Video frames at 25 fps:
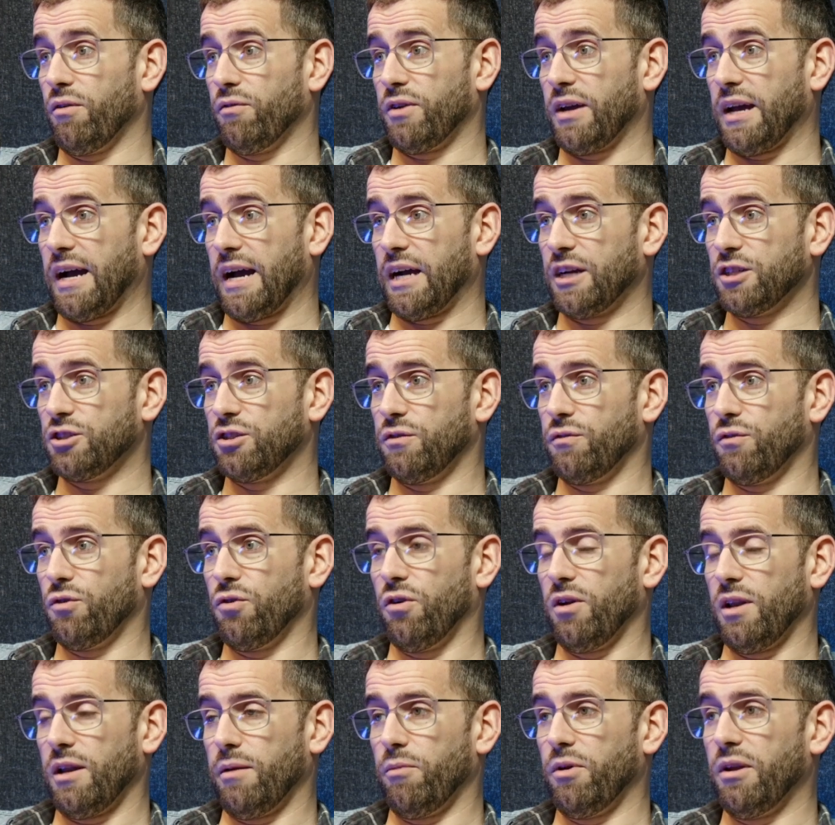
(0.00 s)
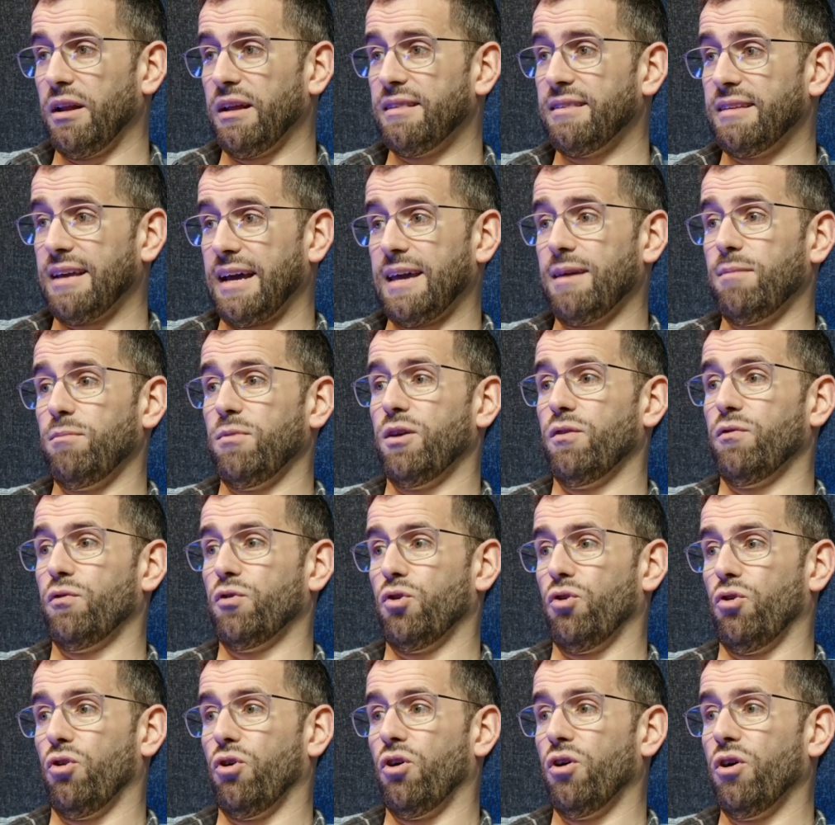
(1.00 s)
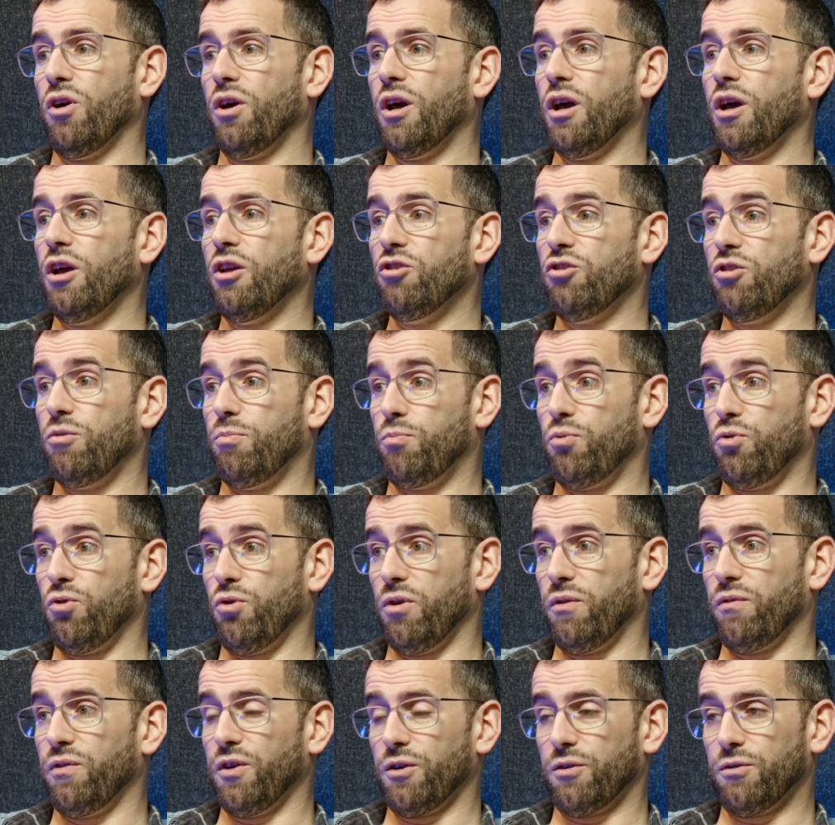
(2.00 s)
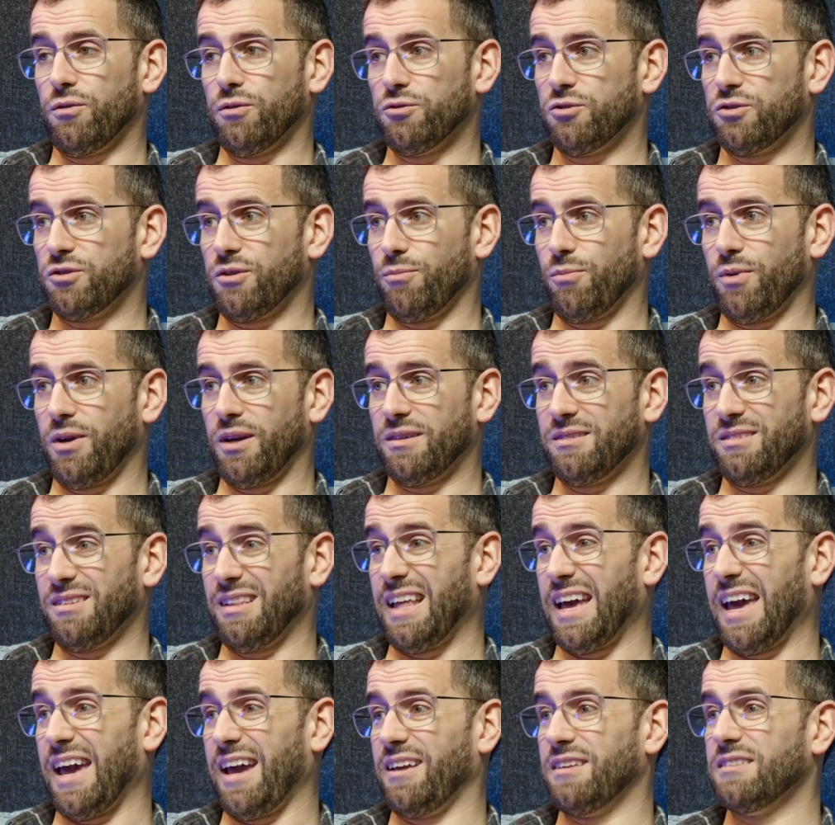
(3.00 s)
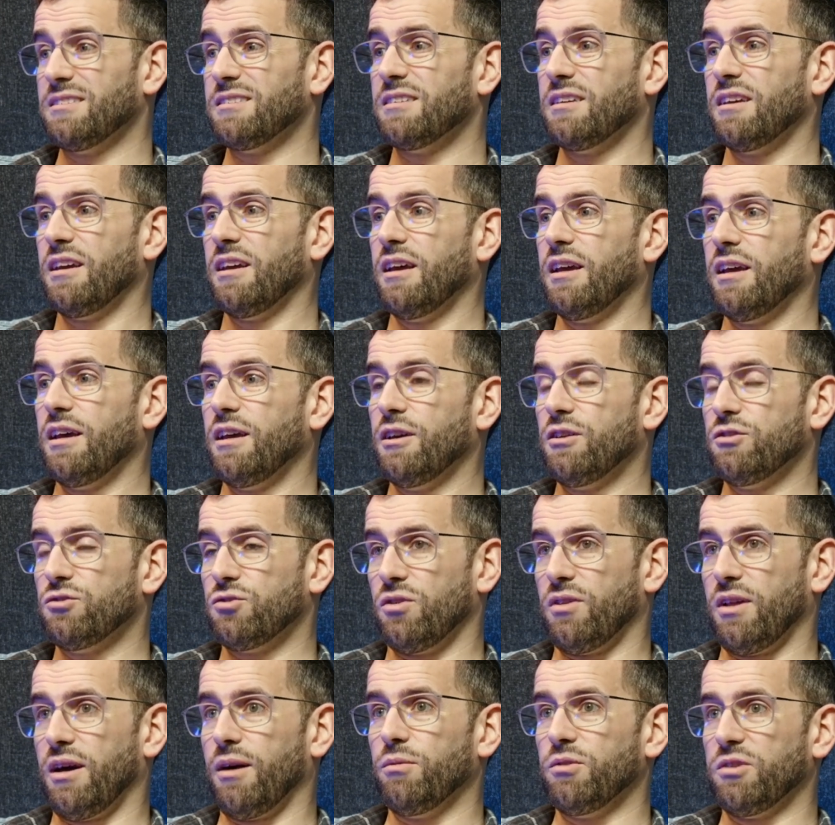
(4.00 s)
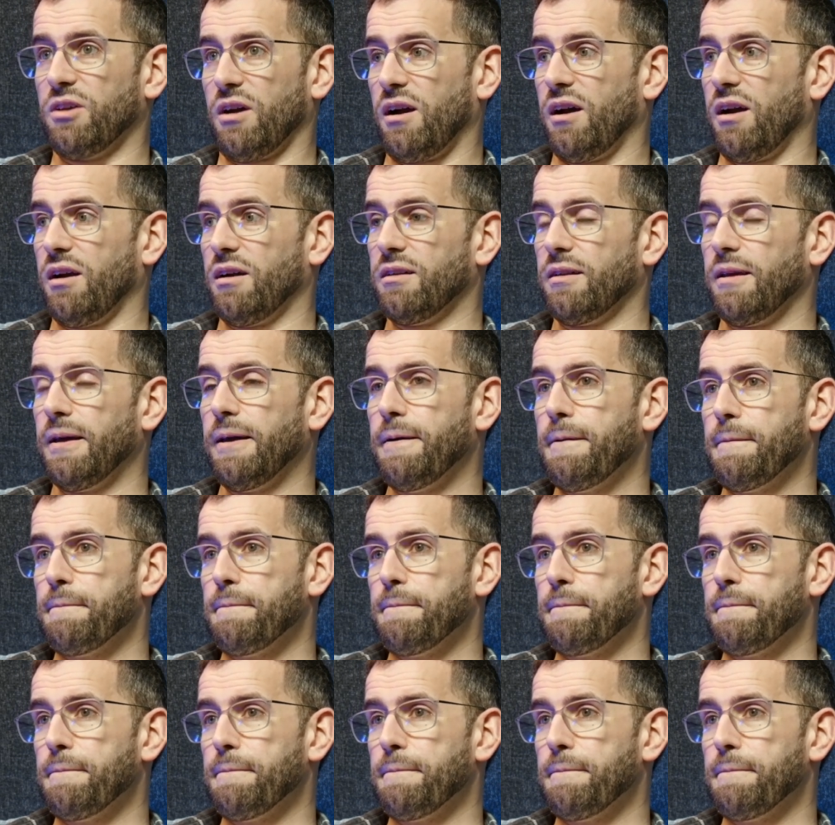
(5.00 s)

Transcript: of cash you've got and the amount of time you've got to prove you're going somewhere is less. So that was hard.